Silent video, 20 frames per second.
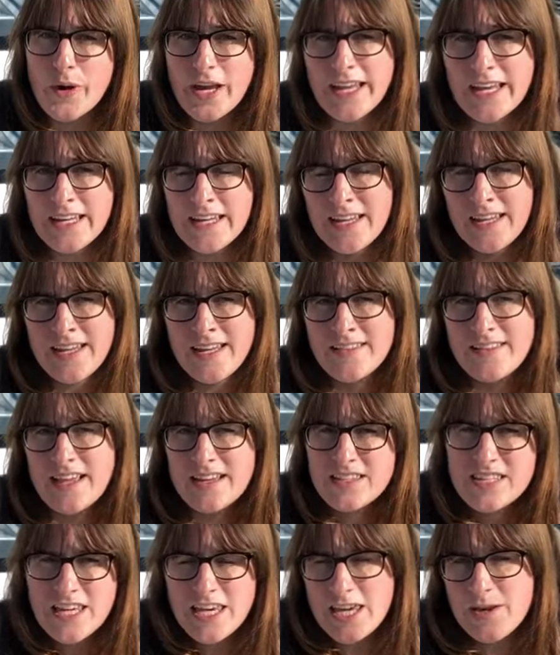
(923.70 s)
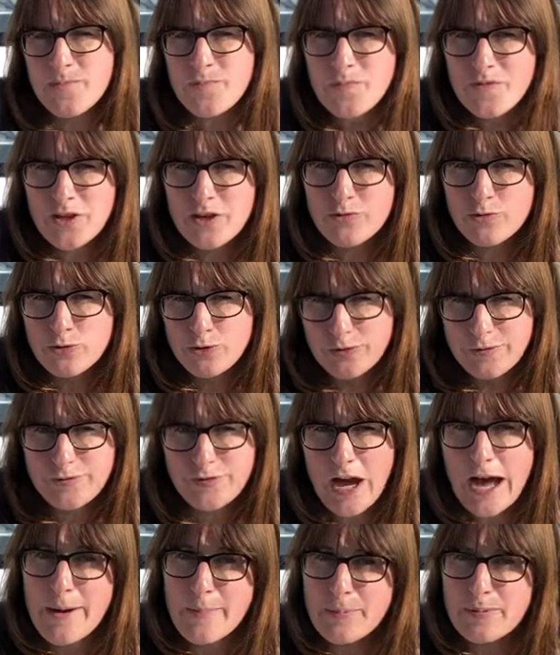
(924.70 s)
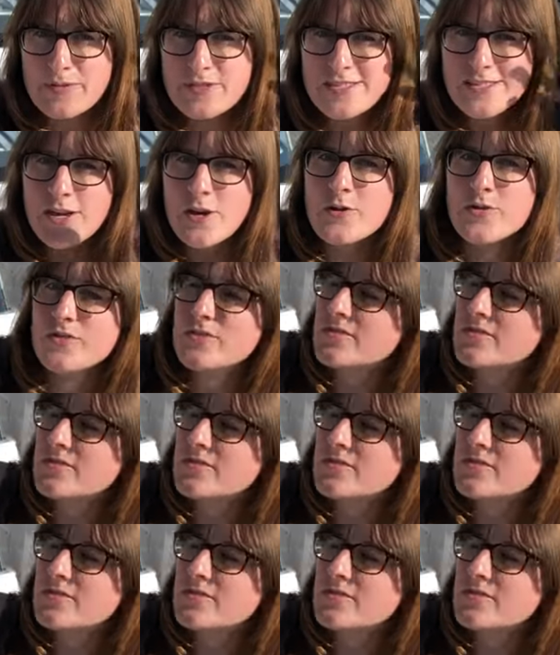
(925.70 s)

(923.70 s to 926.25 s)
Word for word: in that keep the roof up. So